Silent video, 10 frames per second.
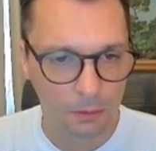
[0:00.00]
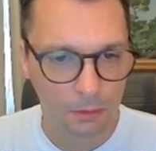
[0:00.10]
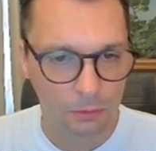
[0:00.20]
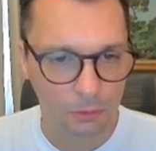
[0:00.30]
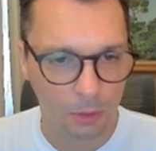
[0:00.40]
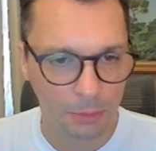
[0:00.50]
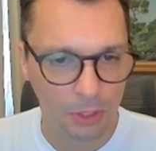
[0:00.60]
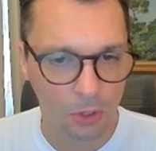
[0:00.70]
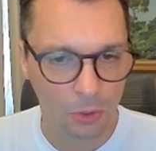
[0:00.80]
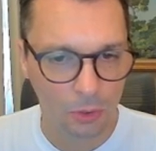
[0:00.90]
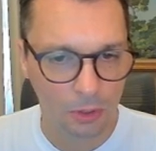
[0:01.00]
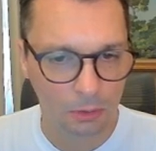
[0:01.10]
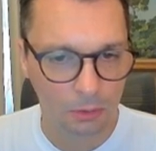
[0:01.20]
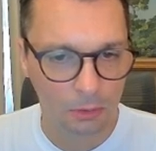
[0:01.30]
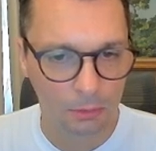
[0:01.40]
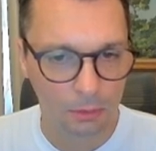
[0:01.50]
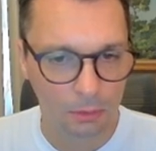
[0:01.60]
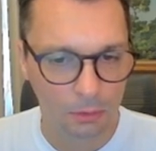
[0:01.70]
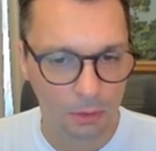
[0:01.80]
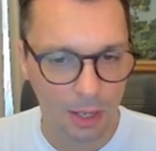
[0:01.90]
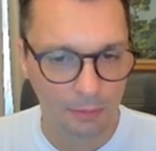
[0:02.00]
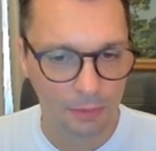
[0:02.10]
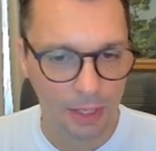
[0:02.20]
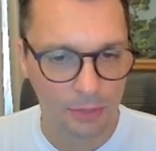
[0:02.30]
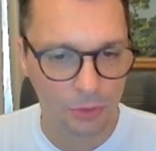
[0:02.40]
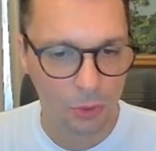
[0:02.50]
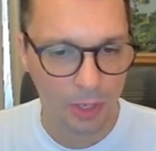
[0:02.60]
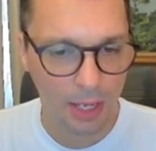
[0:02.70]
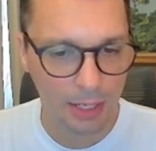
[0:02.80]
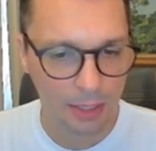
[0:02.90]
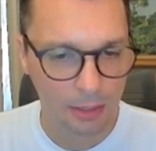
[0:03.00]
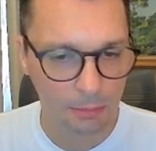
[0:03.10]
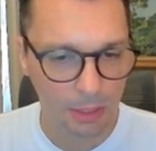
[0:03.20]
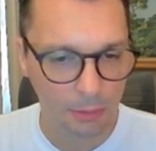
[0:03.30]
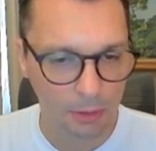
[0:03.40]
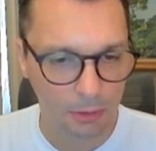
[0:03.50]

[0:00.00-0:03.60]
Rum and coke. Everything has okay in it, maybe?